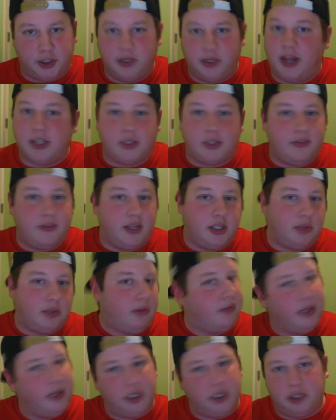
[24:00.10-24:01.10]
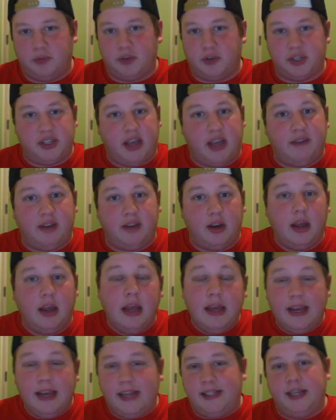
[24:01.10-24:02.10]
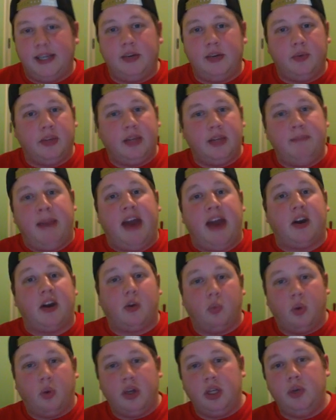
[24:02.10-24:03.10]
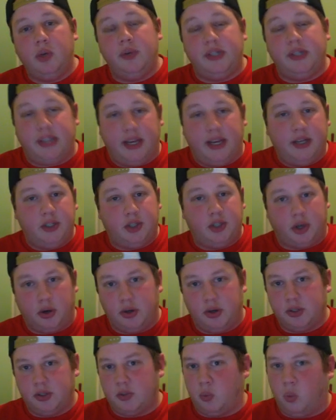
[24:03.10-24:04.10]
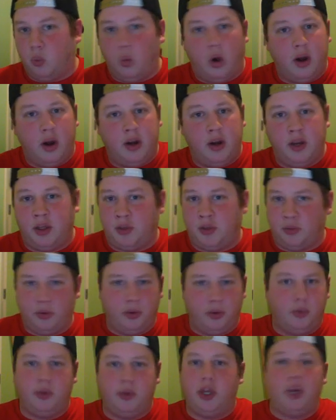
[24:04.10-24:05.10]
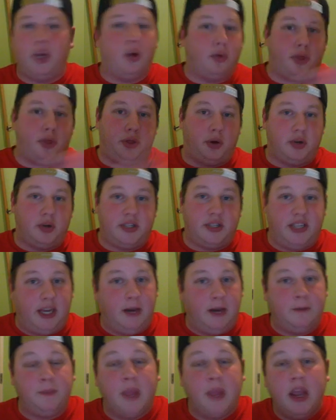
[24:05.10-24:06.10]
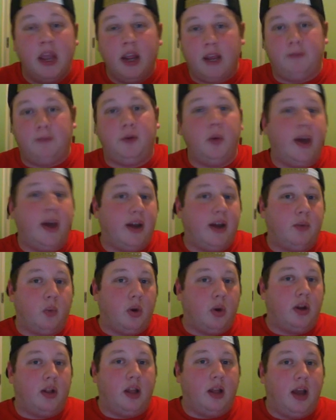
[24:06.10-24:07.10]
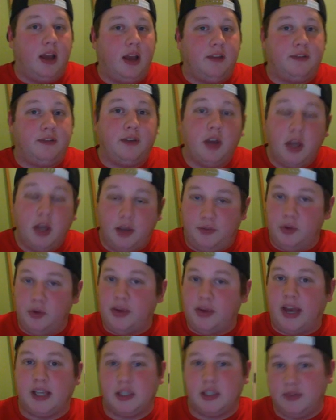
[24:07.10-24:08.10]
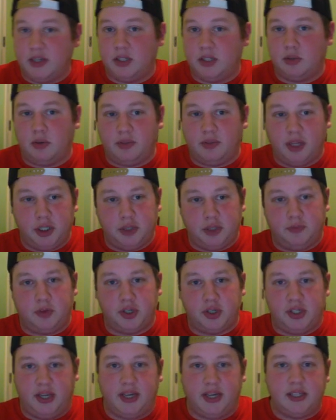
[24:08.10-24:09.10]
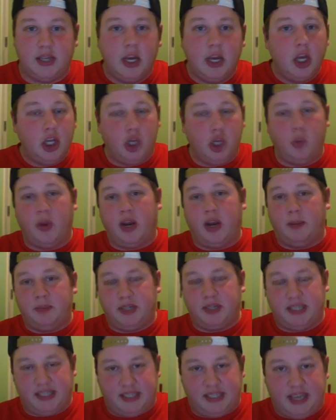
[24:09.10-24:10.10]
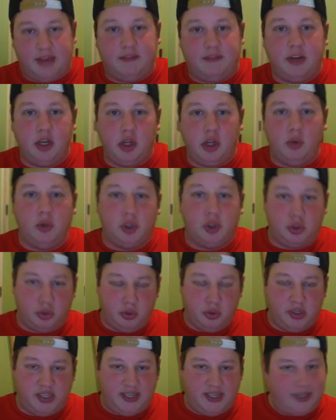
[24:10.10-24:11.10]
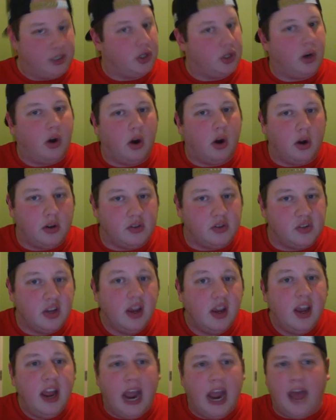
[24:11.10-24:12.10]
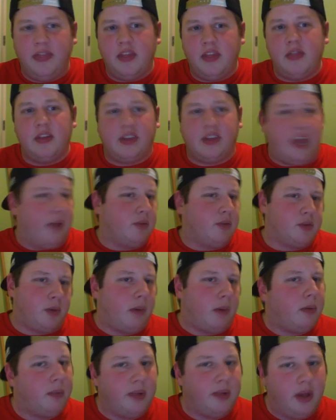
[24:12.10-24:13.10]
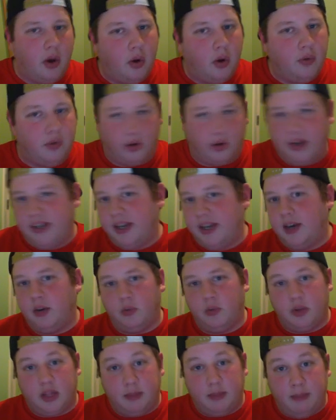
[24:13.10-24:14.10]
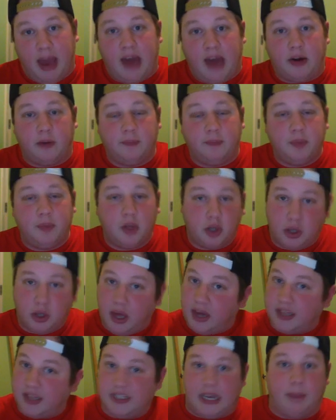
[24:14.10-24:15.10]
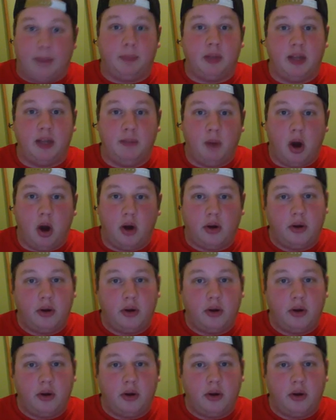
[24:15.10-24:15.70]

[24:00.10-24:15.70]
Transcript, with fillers: Sphinx's Revelation for seven, it didn't really matter what you did turns one through, you know, thirteen. If you had one life, if you cast Sphinx's Revelation for six, you went up to seven, you drew six cards, and then the game was probably over. It didn't really matter. An example in Modern.